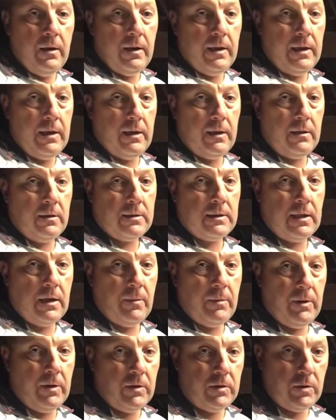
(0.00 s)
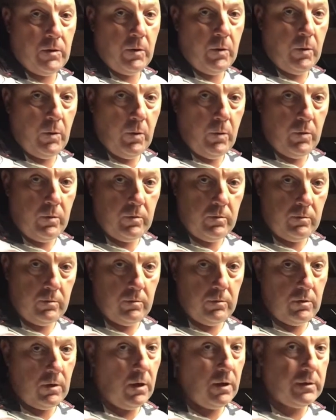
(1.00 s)
And there's going to be 2
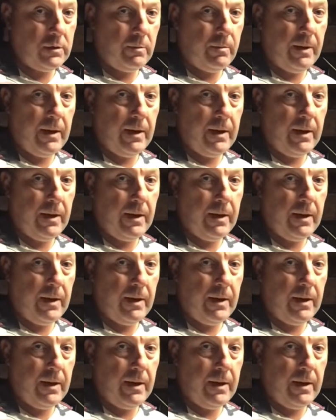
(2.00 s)
coats of